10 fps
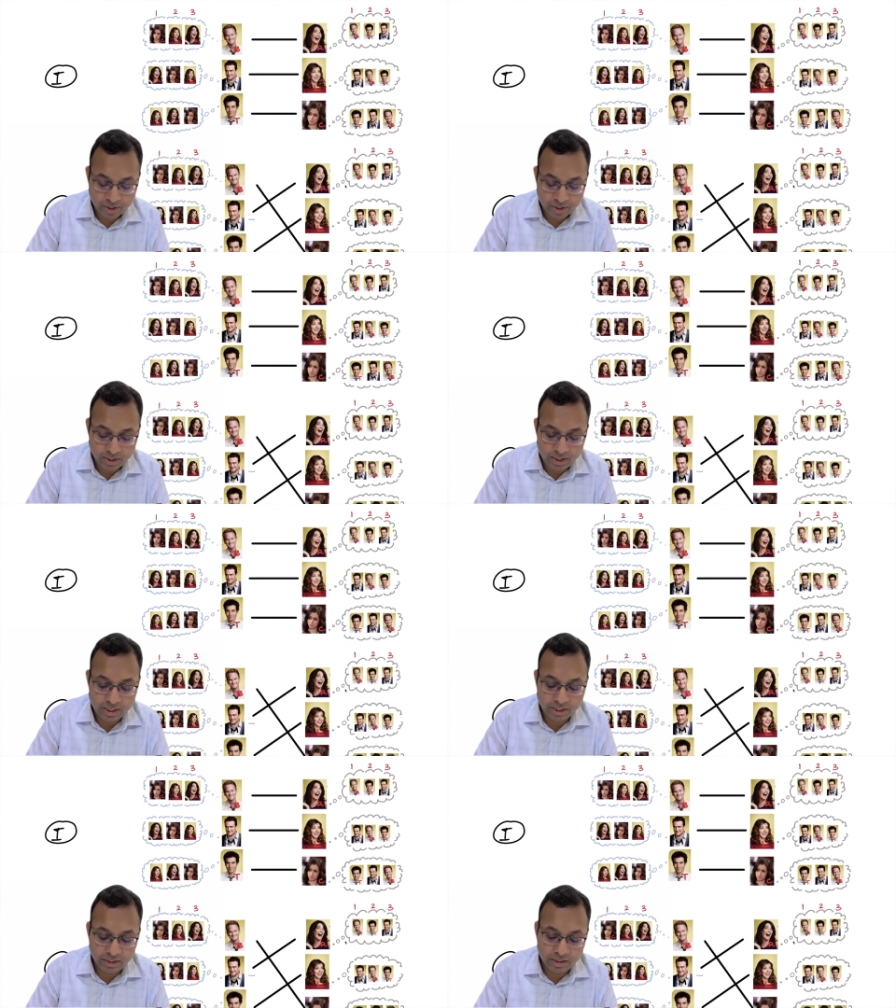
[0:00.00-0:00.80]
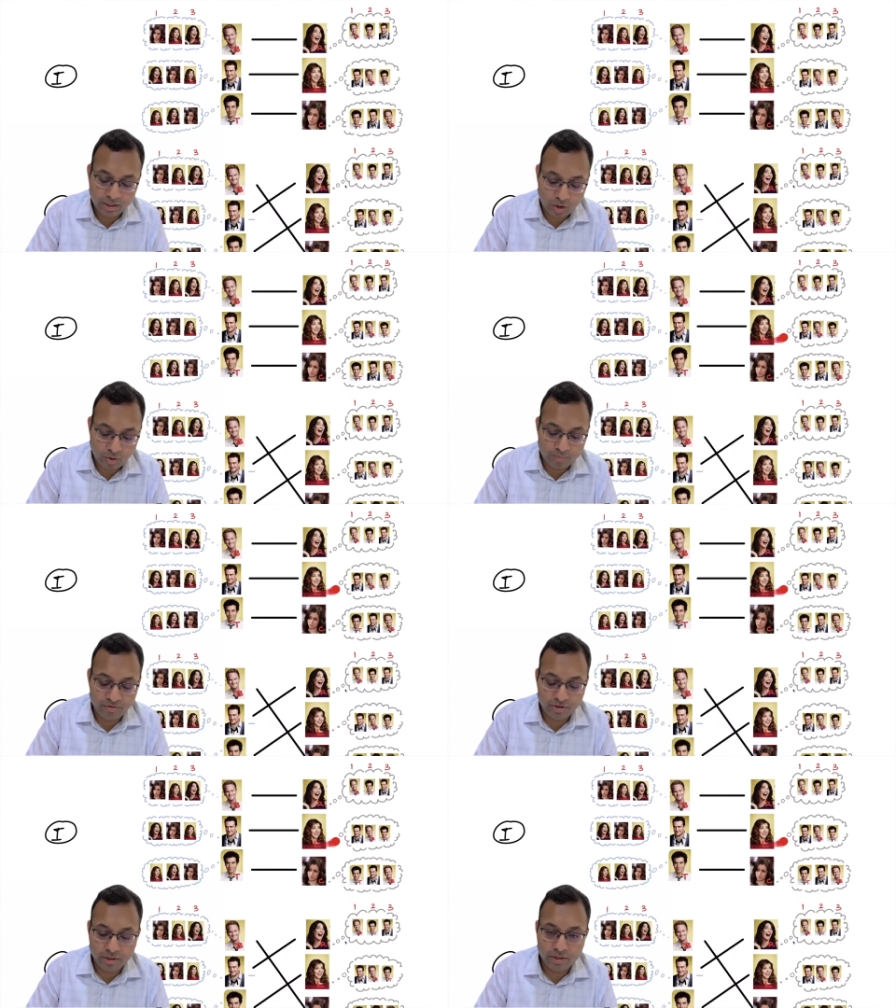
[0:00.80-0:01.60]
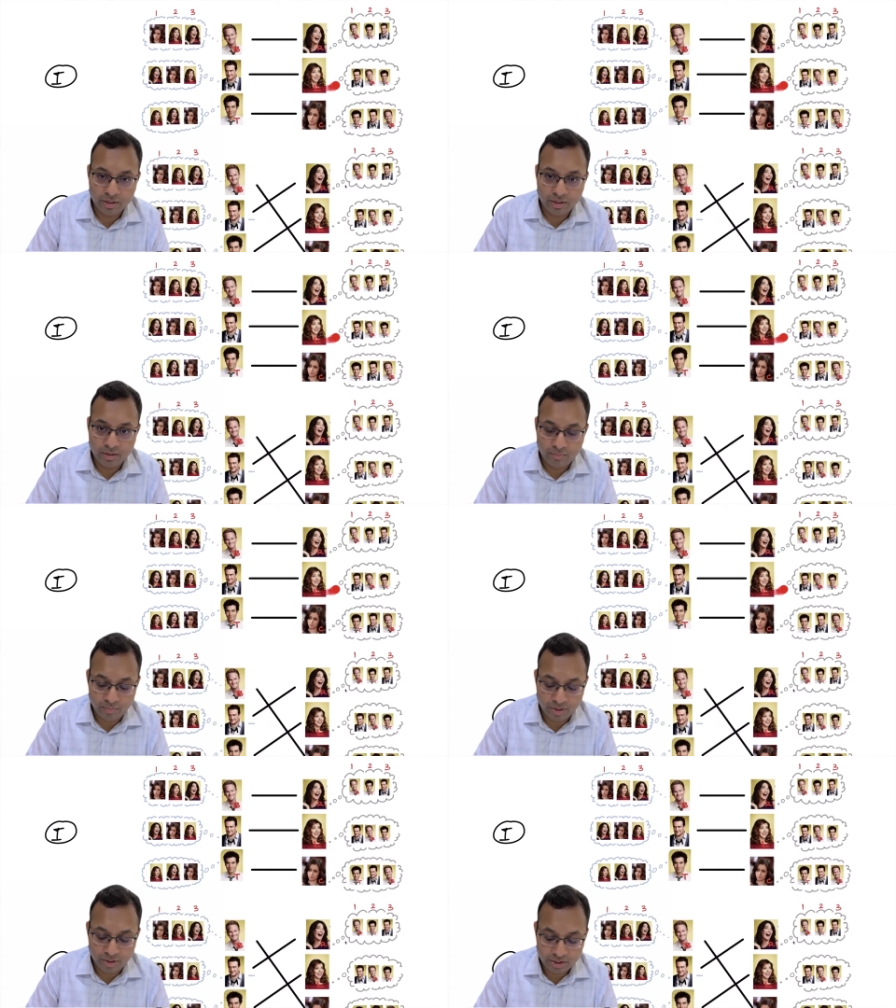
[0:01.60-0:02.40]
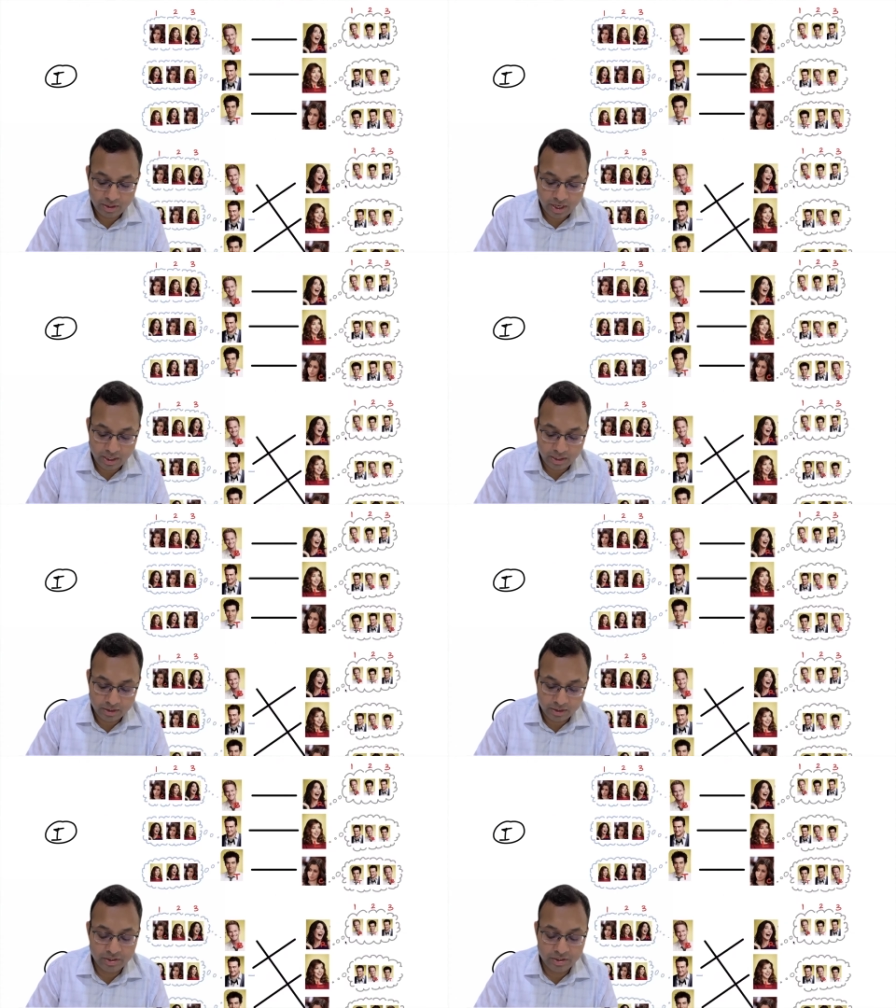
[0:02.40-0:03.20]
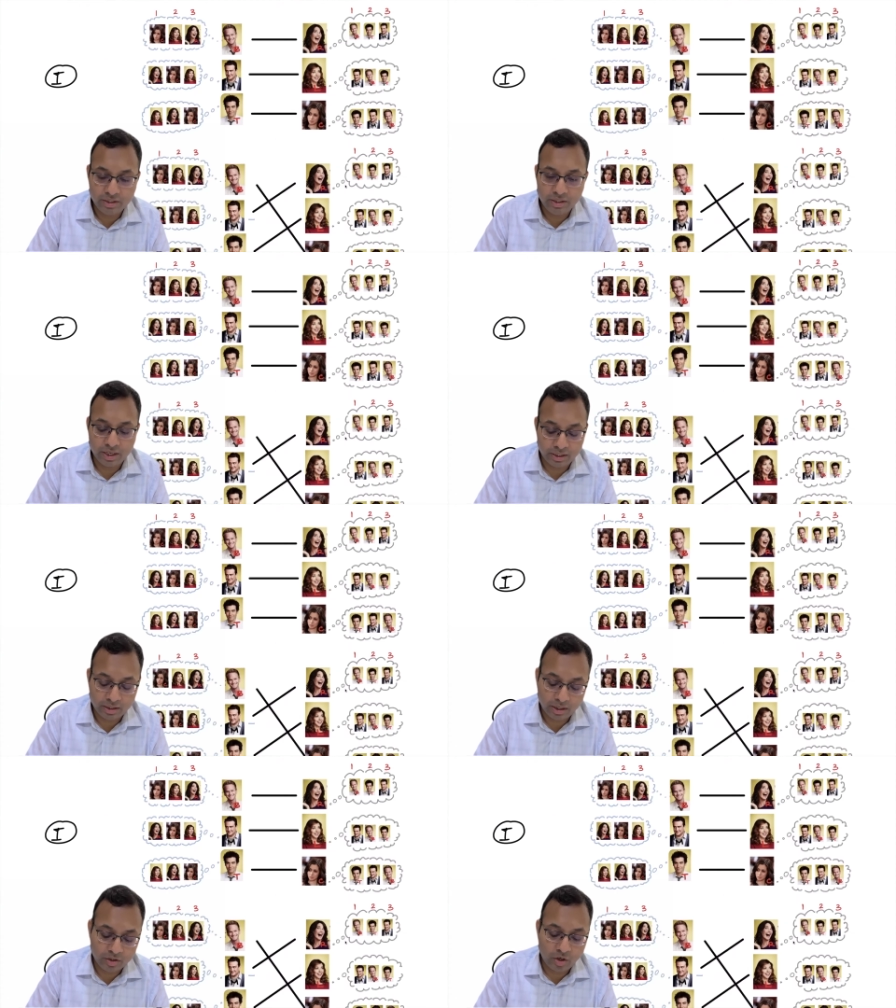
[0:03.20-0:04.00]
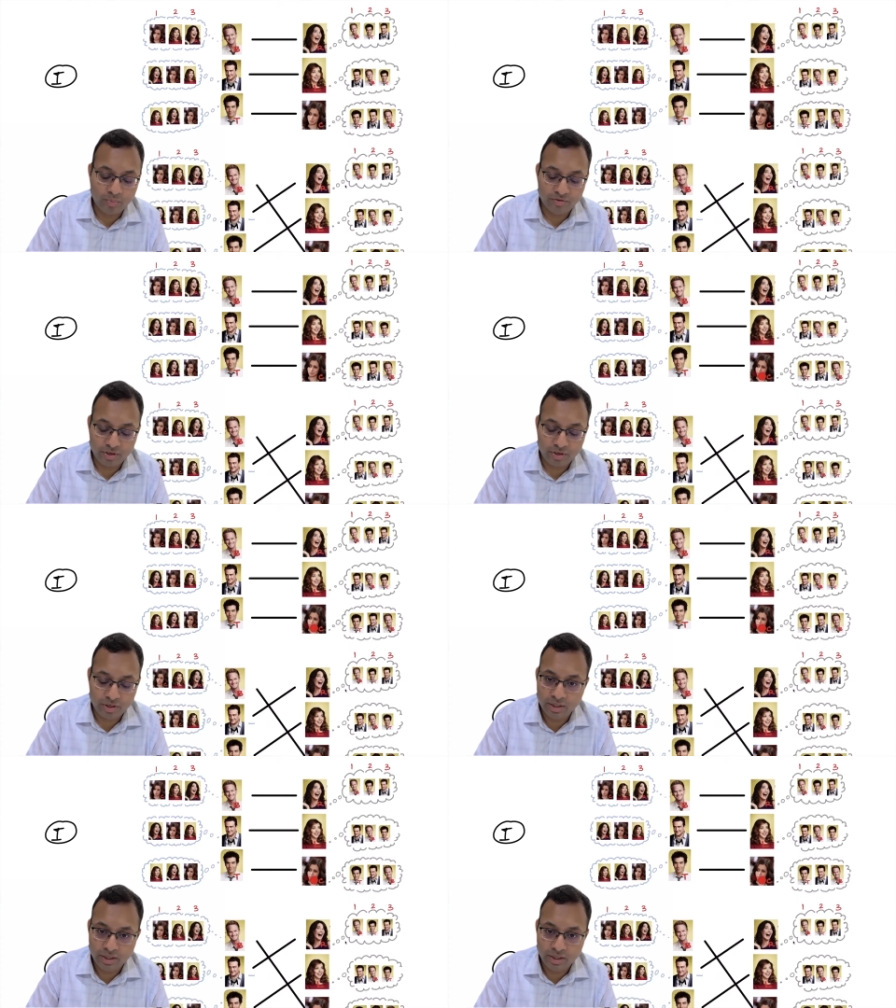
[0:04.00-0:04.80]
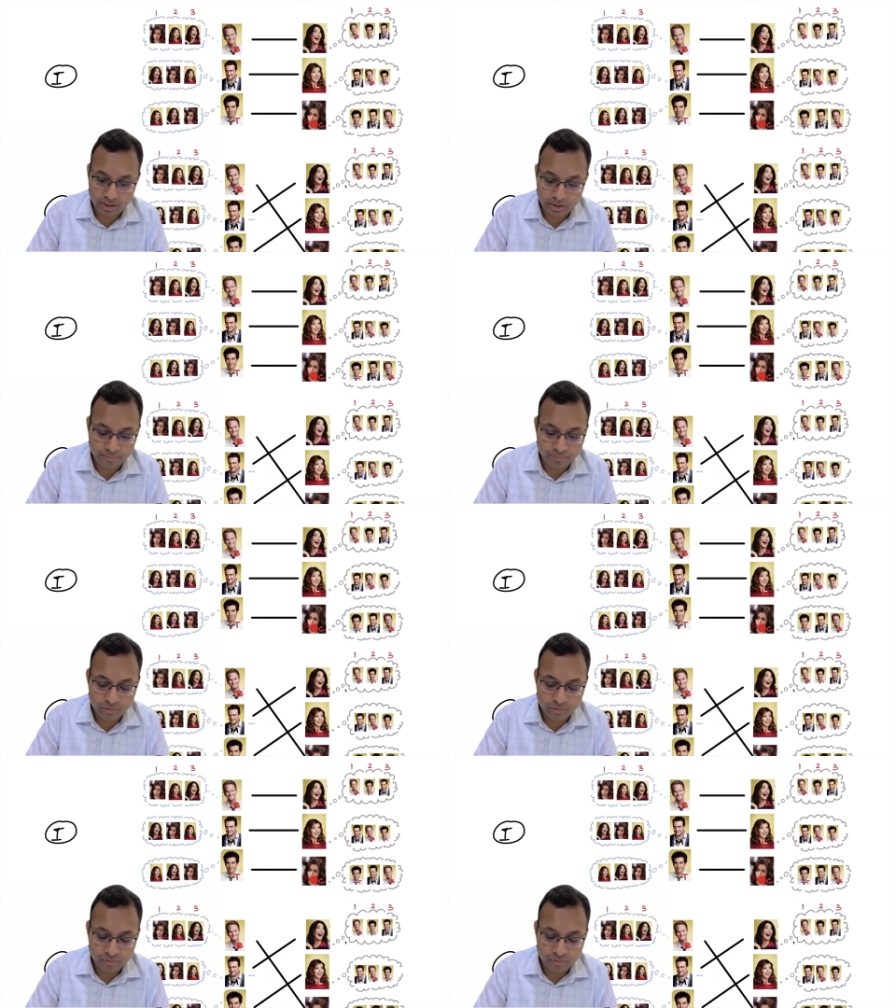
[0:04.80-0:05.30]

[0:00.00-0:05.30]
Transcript: Lily is getting her top preference, Marshall, and Christian is getting her top reference, Ted.